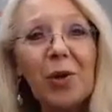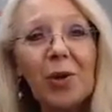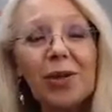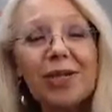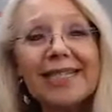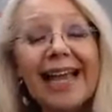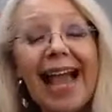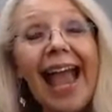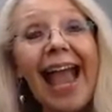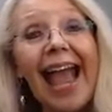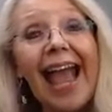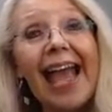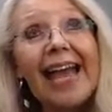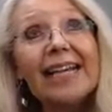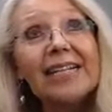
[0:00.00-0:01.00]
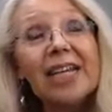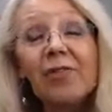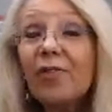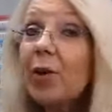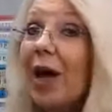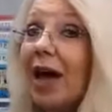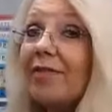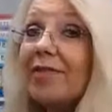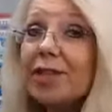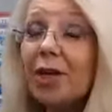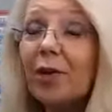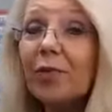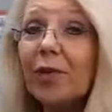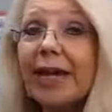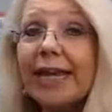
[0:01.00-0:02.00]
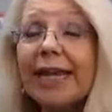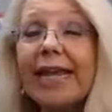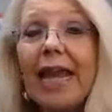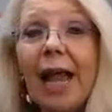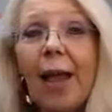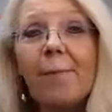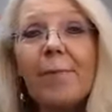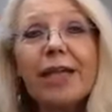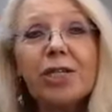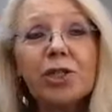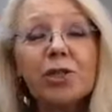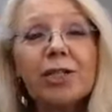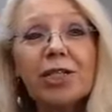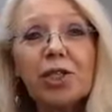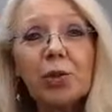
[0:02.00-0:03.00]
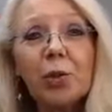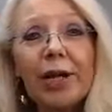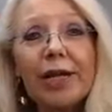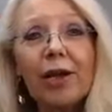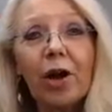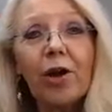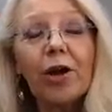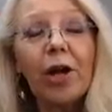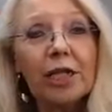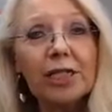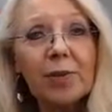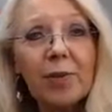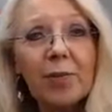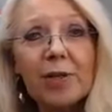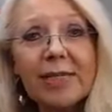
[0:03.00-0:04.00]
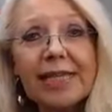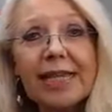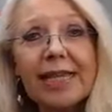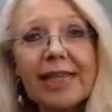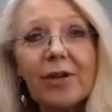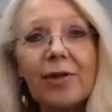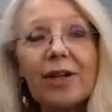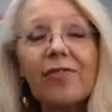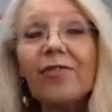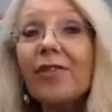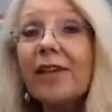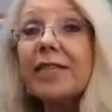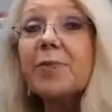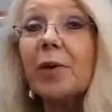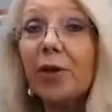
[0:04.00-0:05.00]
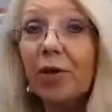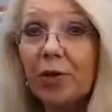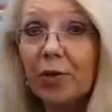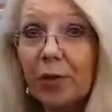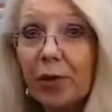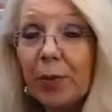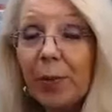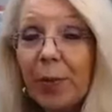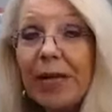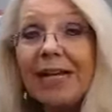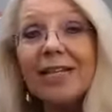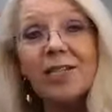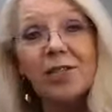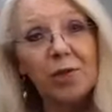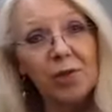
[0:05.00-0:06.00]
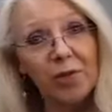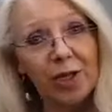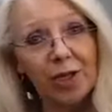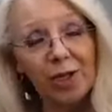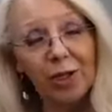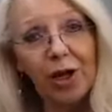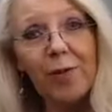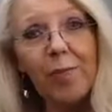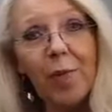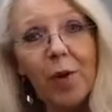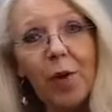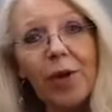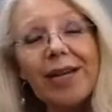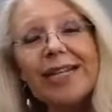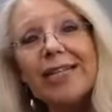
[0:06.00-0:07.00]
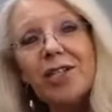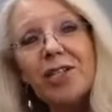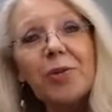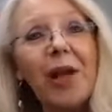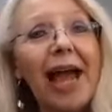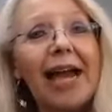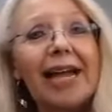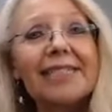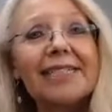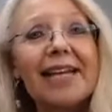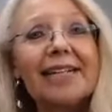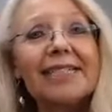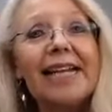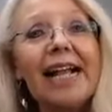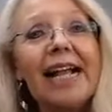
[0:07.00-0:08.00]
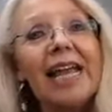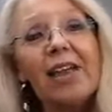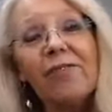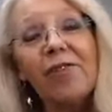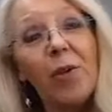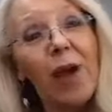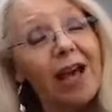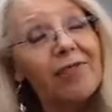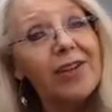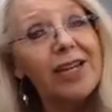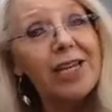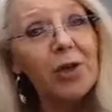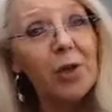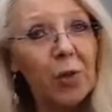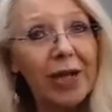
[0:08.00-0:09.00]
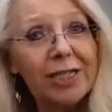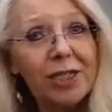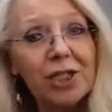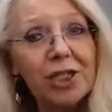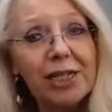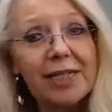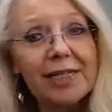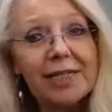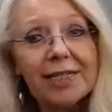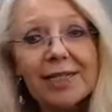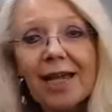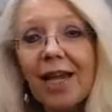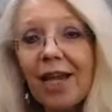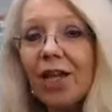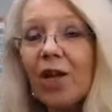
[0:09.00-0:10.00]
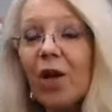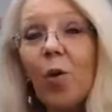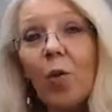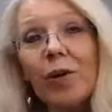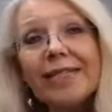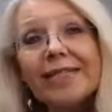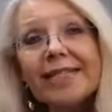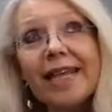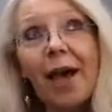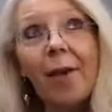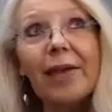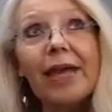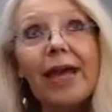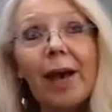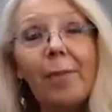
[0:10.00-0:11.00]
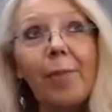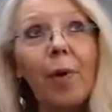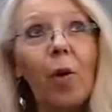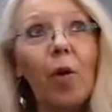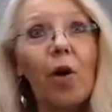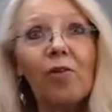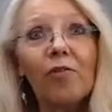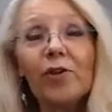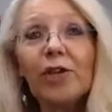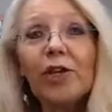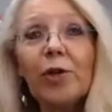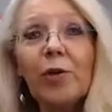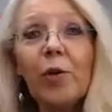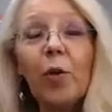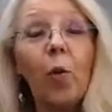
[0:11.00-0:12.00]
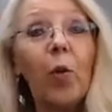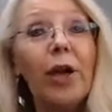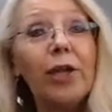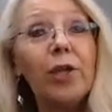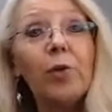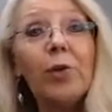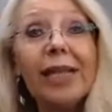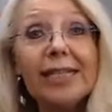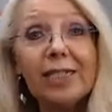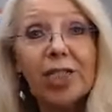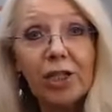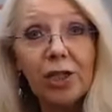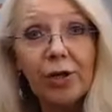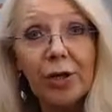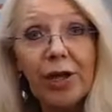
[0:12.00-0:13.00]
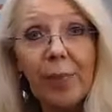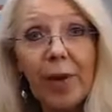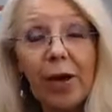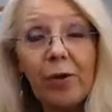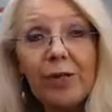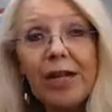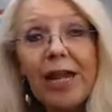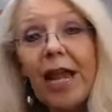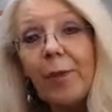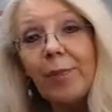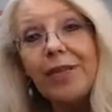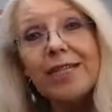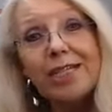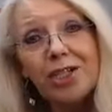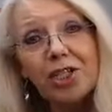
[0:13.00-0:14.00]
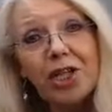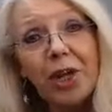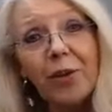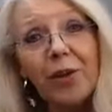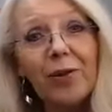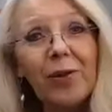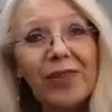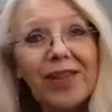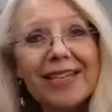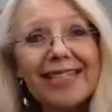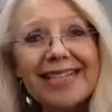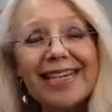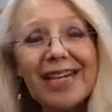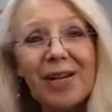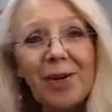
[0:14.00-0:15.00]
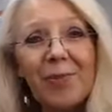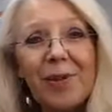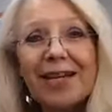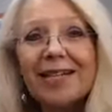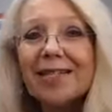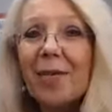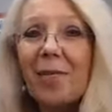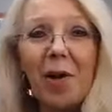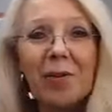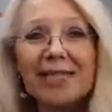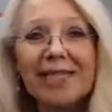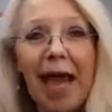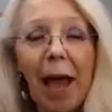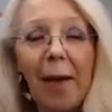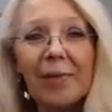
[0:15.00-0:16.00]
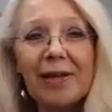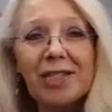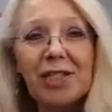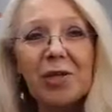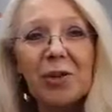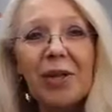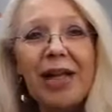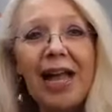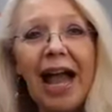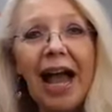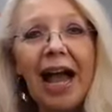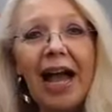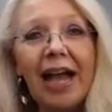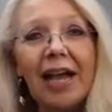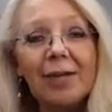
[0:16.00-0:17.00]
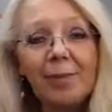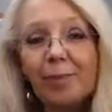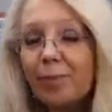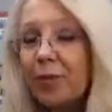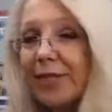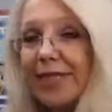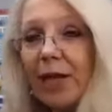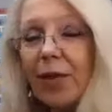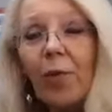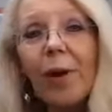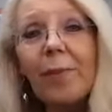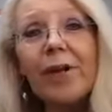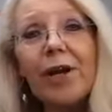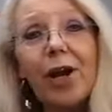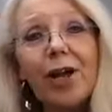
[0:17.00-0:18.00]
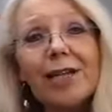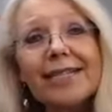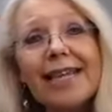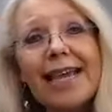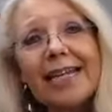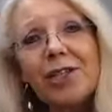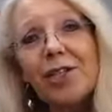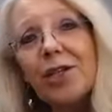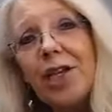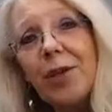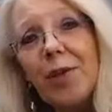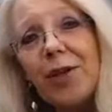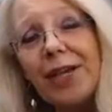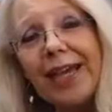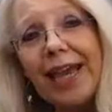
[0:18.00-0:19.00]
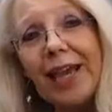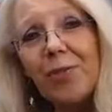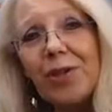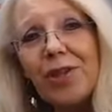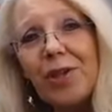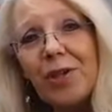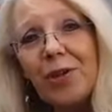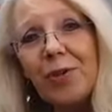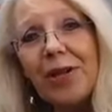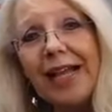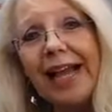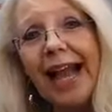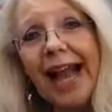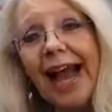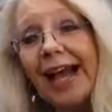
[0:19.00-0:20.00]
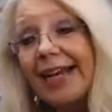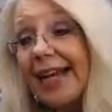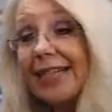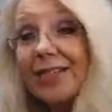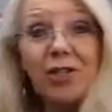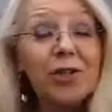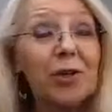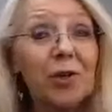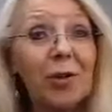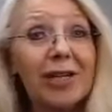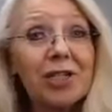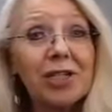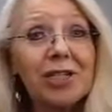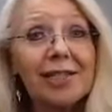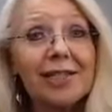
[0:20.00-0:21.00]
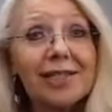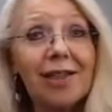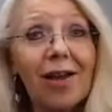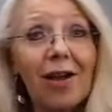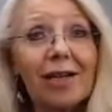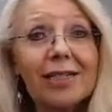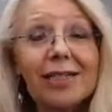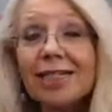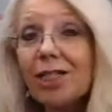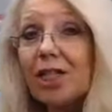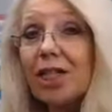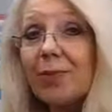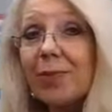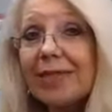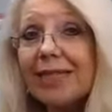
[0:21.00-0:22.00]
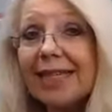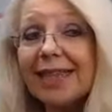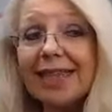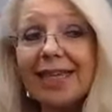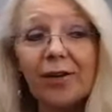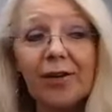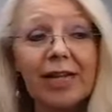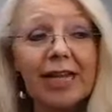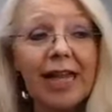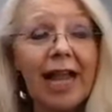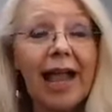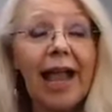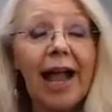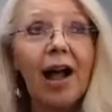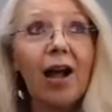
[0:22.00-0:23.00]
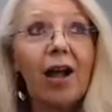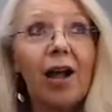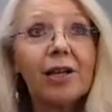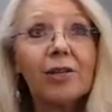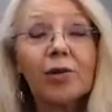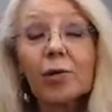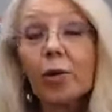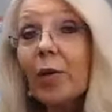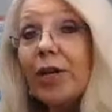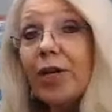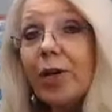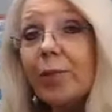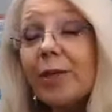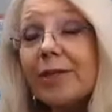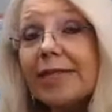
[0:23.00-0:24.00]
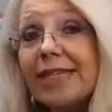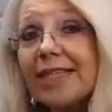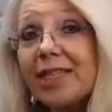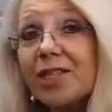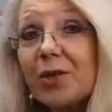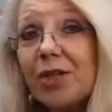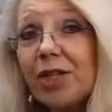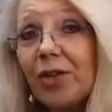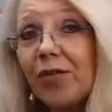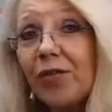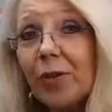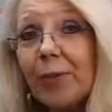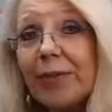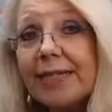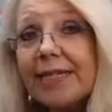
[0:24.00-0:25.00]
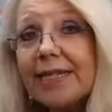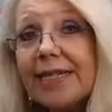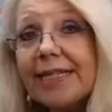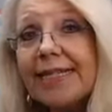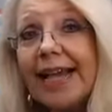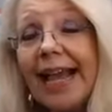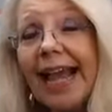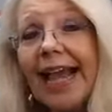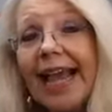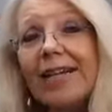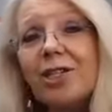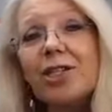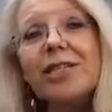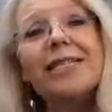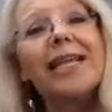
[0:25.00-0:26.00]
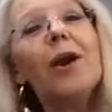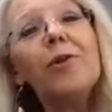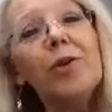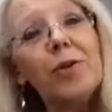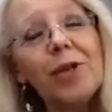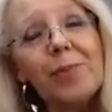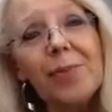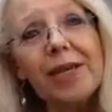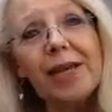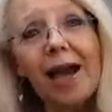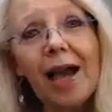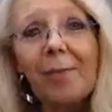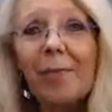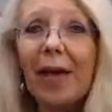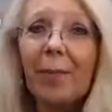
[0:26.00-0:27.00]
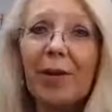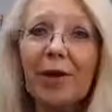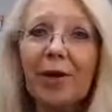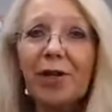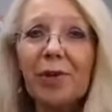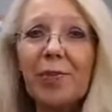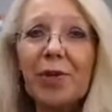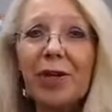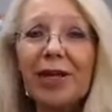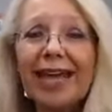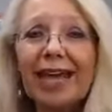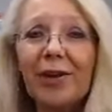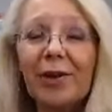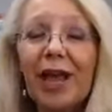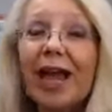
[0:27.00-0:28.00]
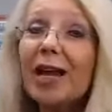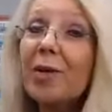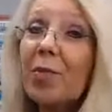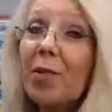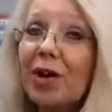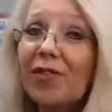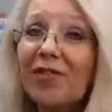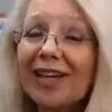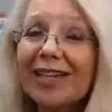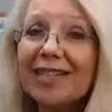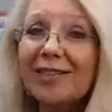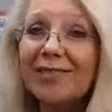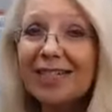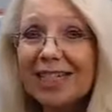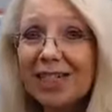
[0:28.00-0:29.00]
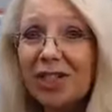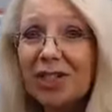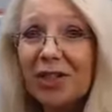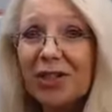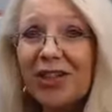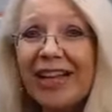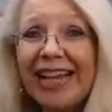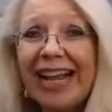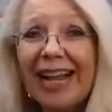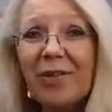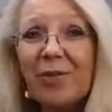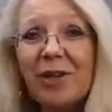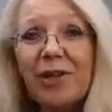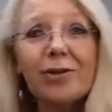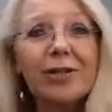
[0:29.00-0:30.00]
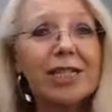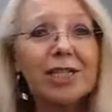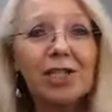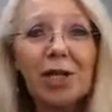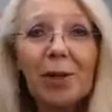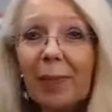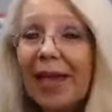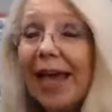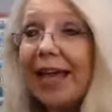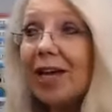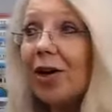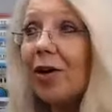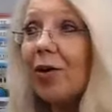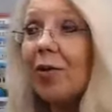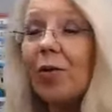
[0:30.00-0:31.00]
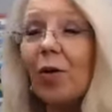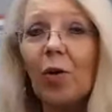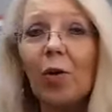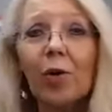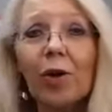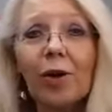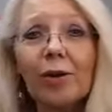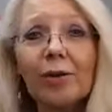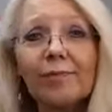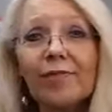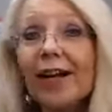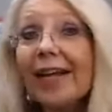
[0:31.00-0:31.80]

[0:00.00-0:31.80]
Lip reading: course. And if you haven't already, make sure to join our Ultimate Music Theory Facebook group so you can learn more and interact. And if you have any questions, what's coming up for you, what you'd like to learn about, please share it with us here, because I'm always happy to present webinars and to communicate with you and answer your questions on teaching music theory, on growing your music studio for business, and just how you can become a better communicator and a more effective teacher, whether you're teaching piano or